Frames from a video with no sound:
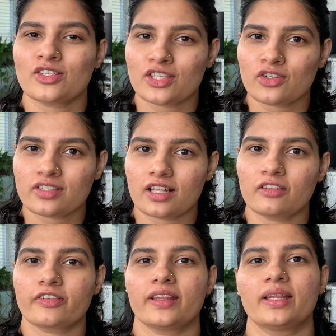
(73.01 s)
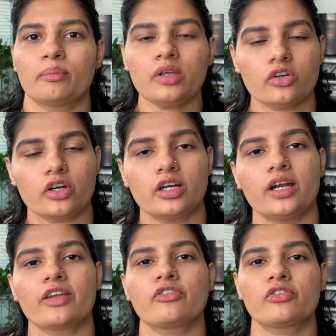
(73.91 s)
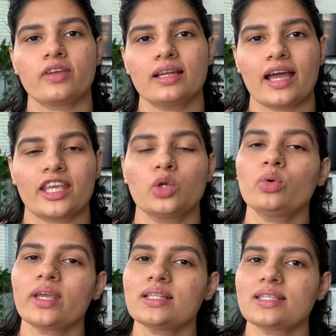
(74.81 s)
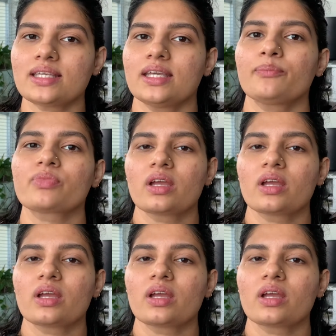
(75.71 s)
you see yourself in the mirror, if you feel like you can see